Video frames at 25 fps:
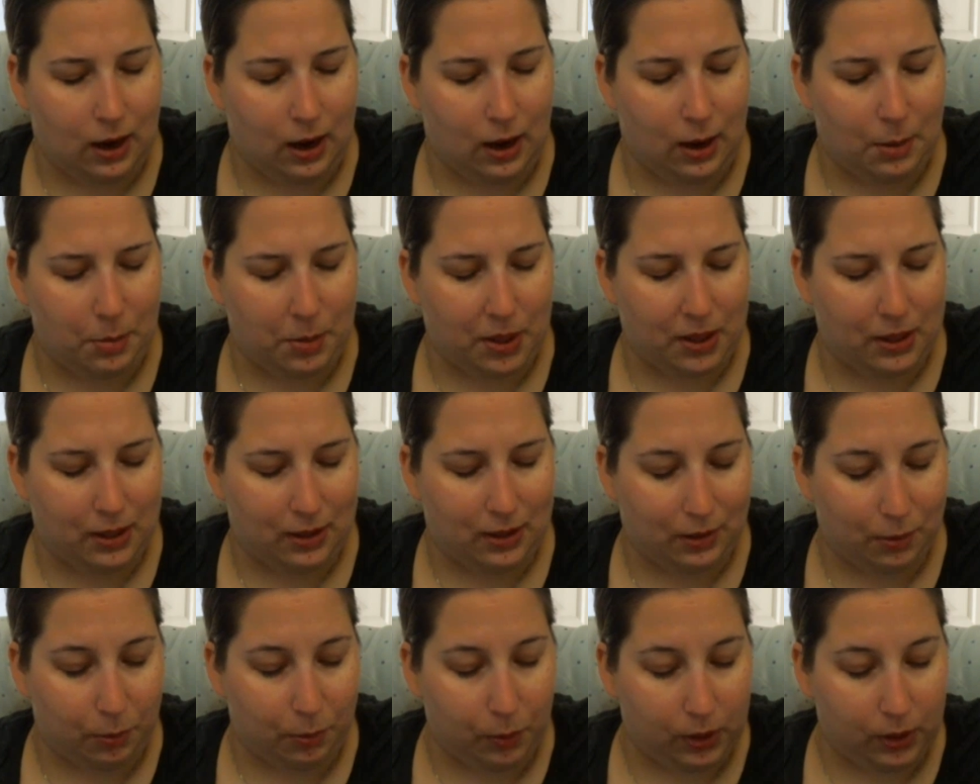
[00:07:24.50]
I mean,
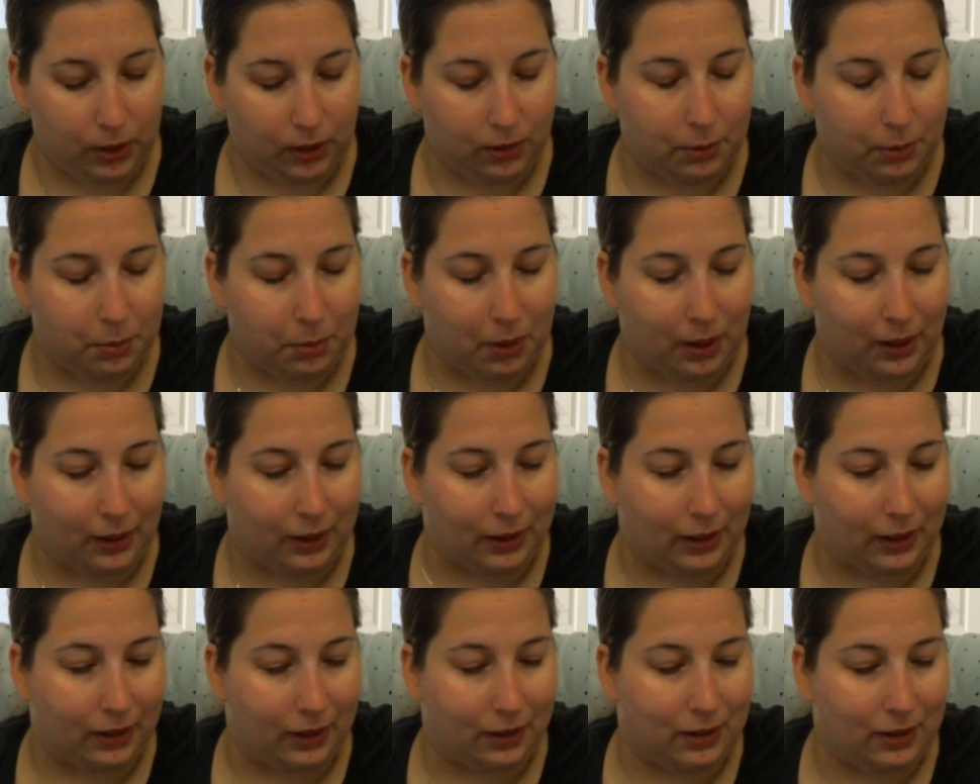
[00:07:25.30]
it's really good
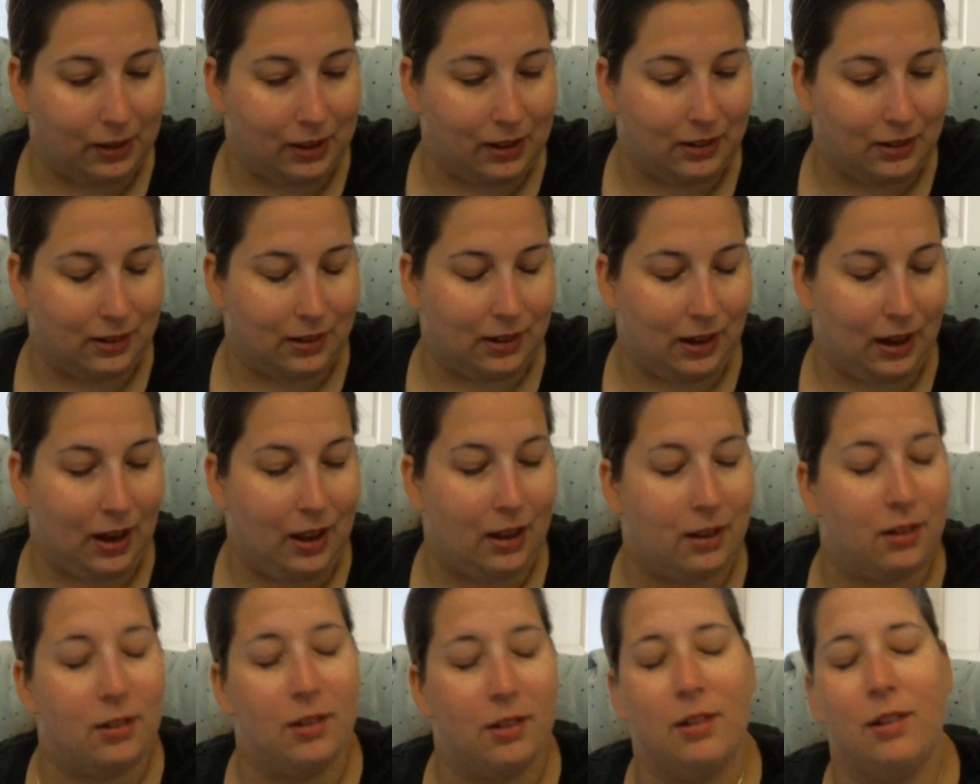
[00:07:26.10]
marketing. It
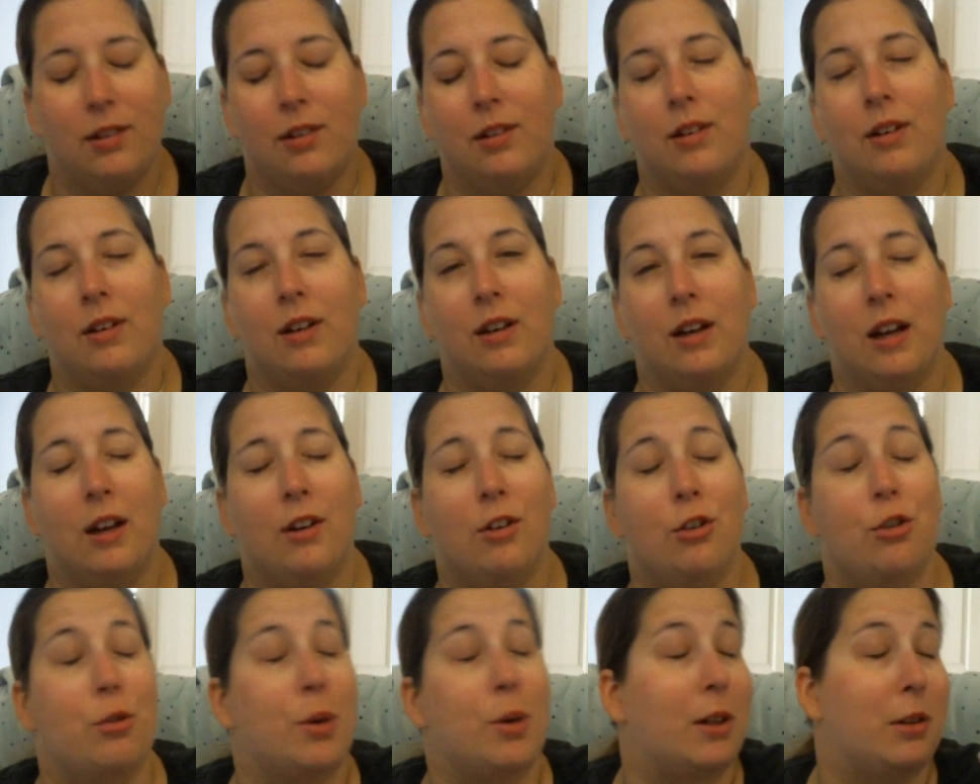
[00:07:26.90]

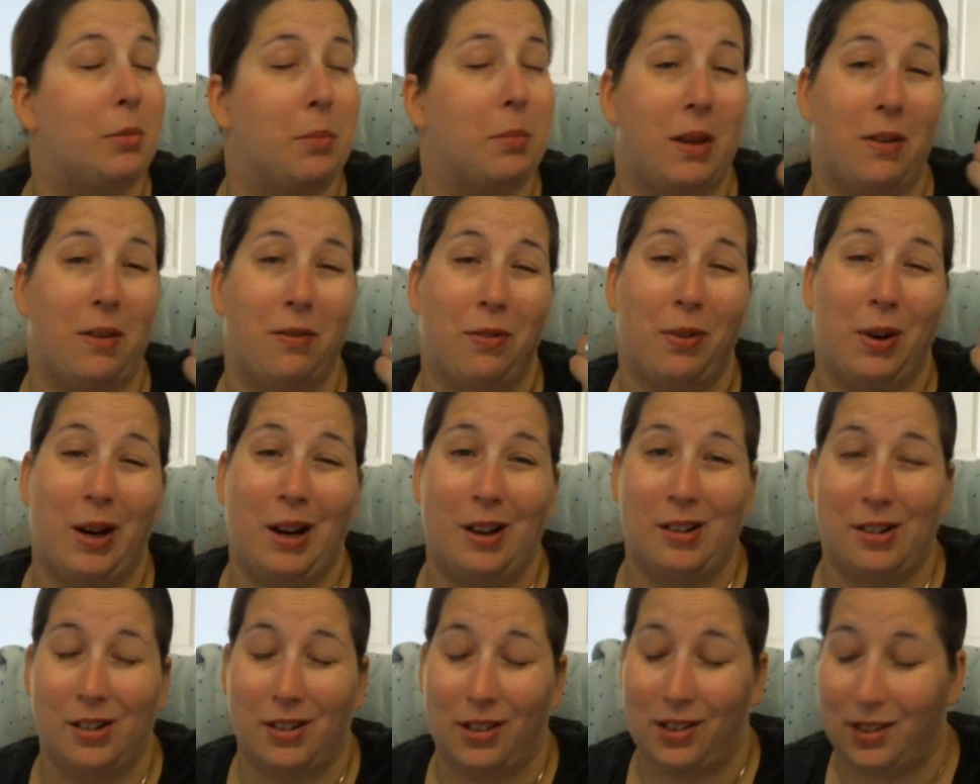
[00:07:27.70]
had tricked me for
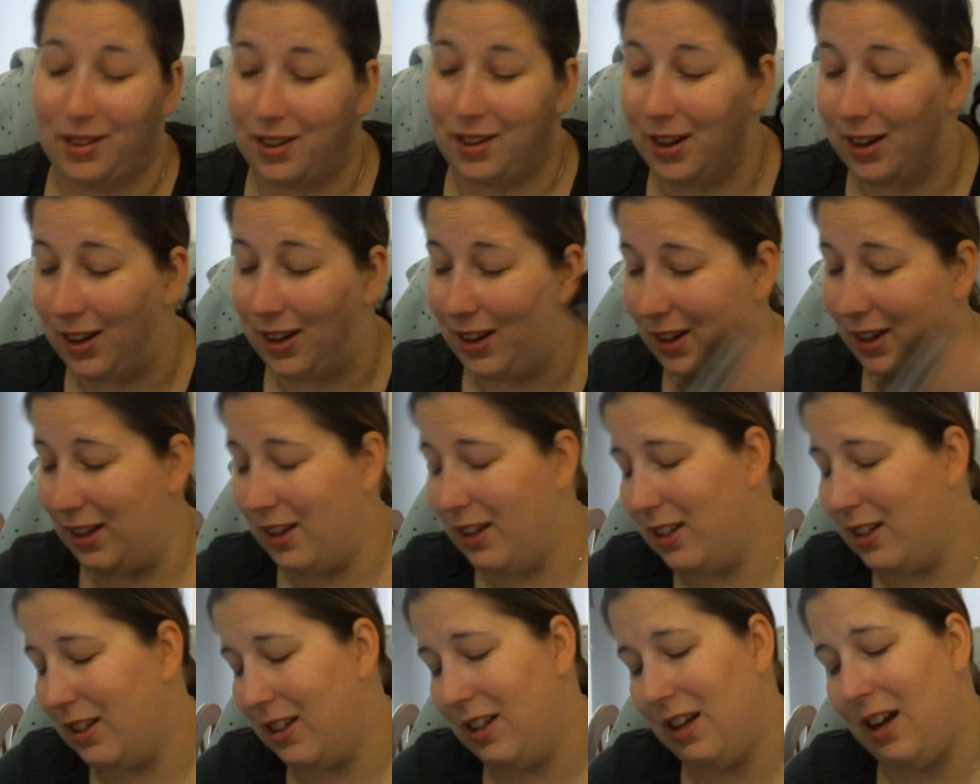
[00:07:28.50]
ages.
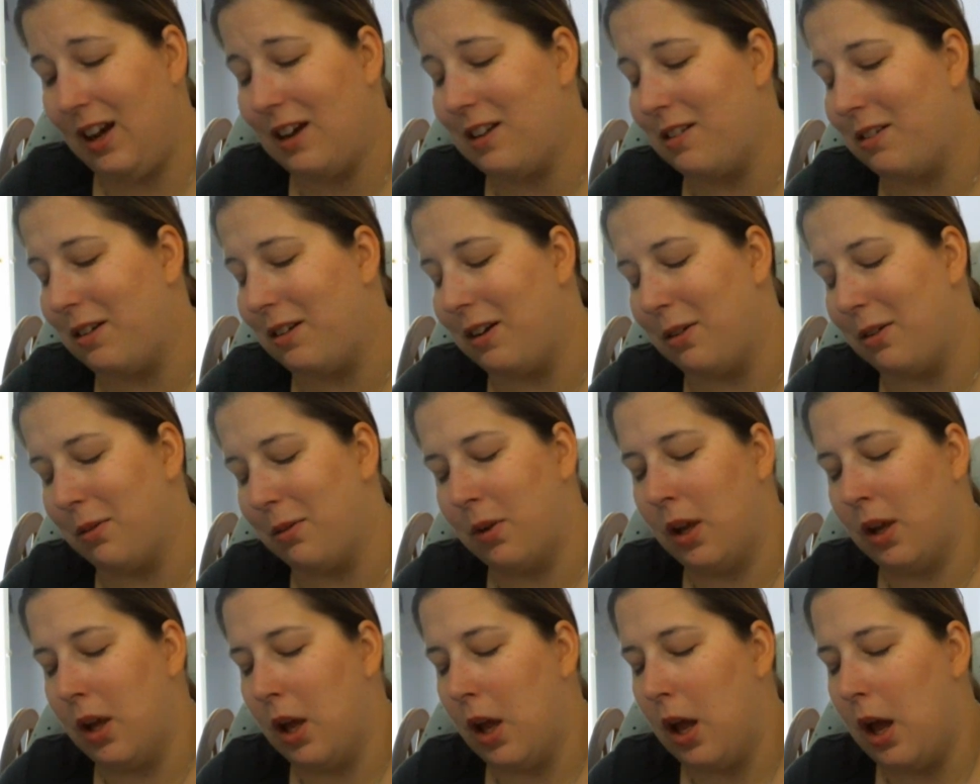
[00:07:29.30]
I don't
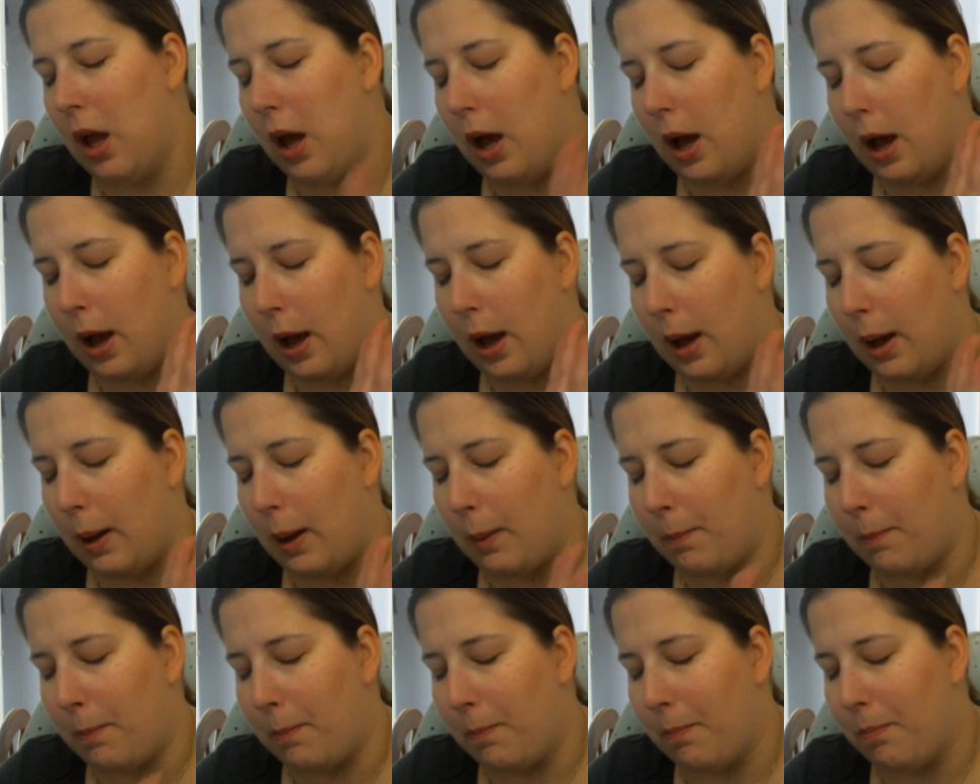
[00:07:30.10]

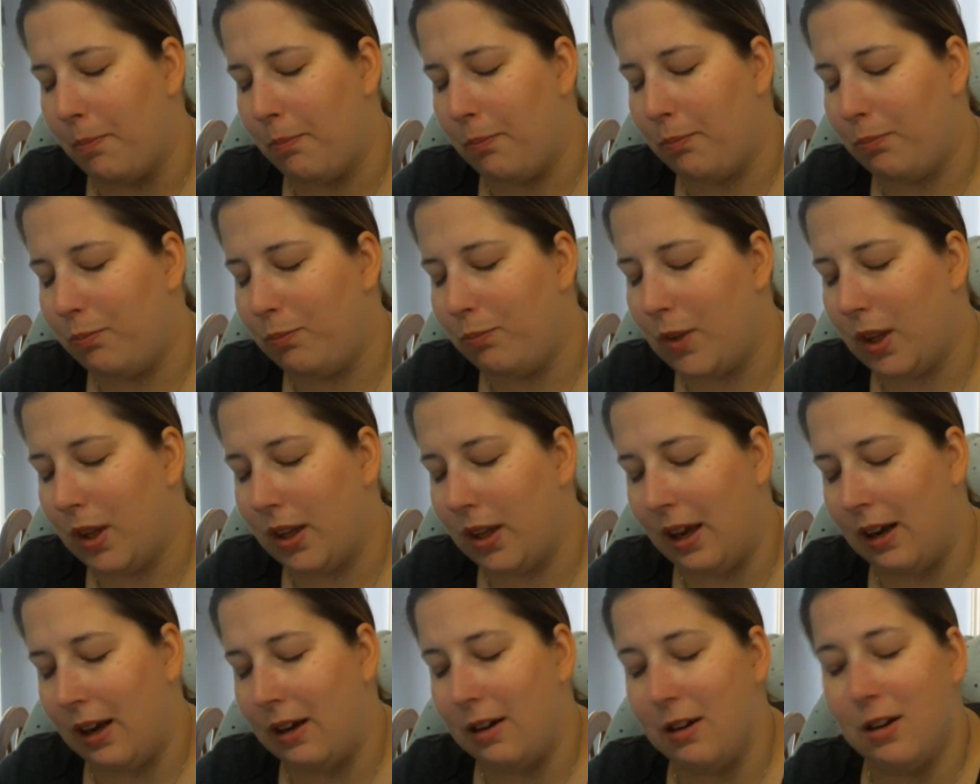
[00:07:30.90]
know.
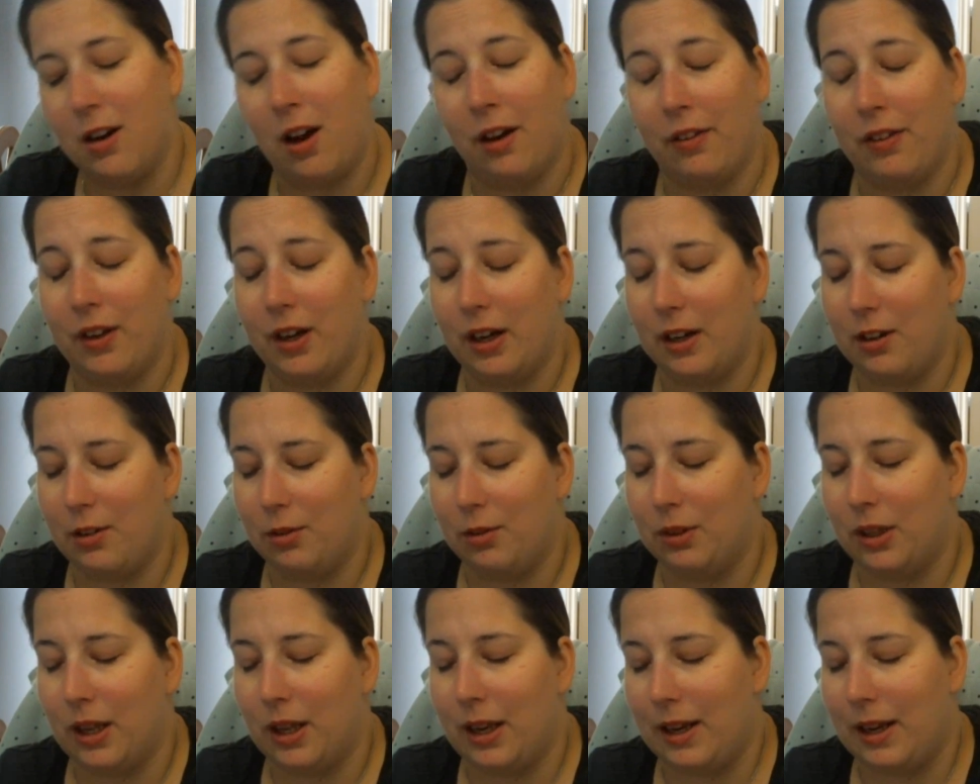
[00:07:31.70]
Again, not that I
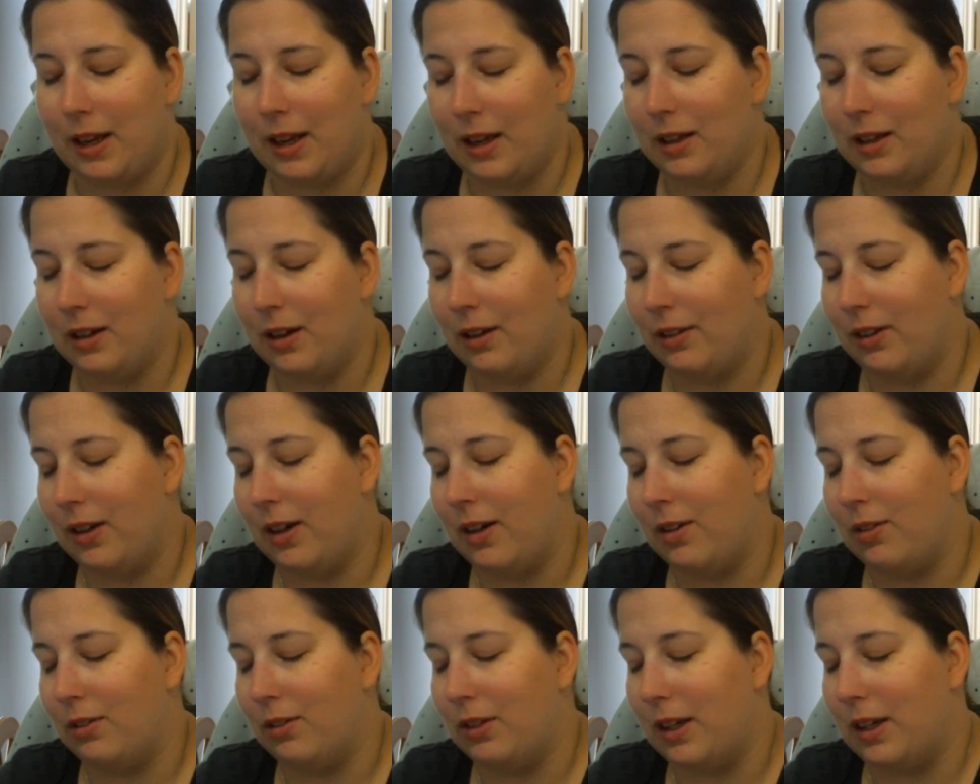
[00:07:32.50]
don't like it, not that
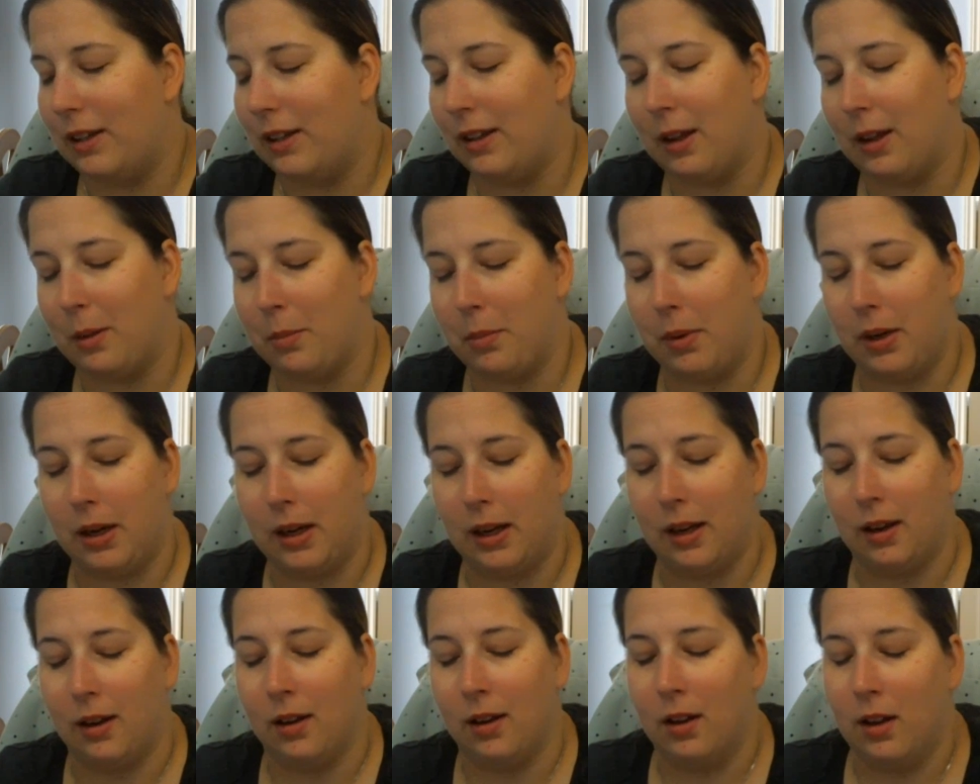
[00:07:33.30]
I don't like the
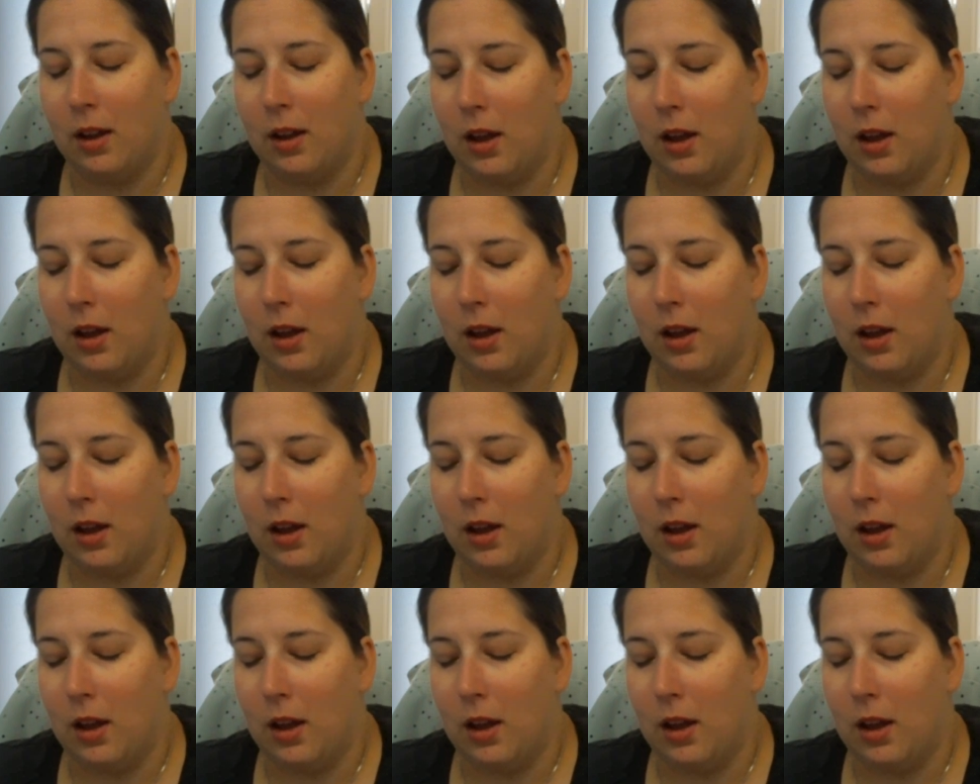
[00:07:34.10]
company.